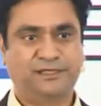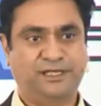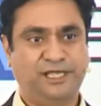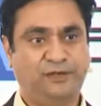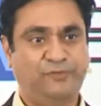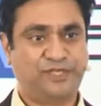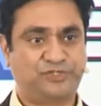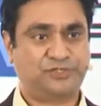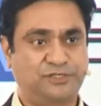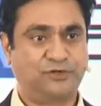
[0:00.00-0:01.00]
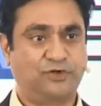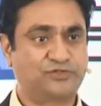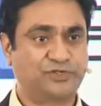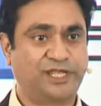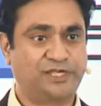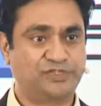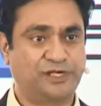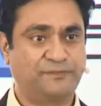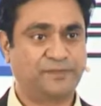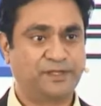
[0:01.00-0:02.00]
in West, also in Asia.
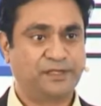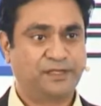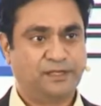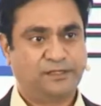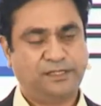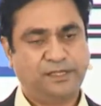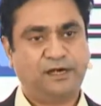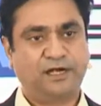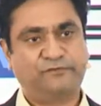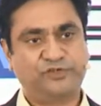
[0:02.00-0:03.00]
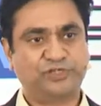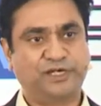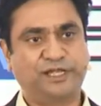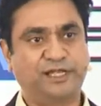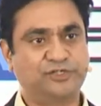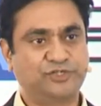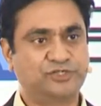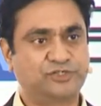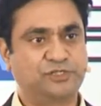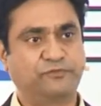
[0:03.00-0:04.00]
The artificial
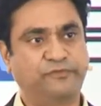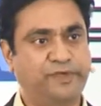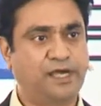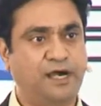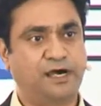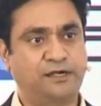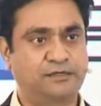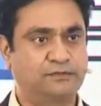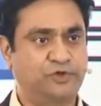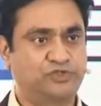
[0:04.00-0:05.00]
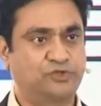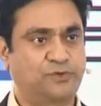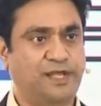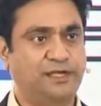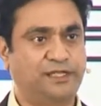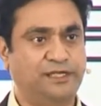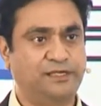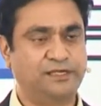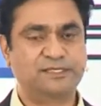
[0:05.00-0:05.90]
intelligence, the VR, virtual reality,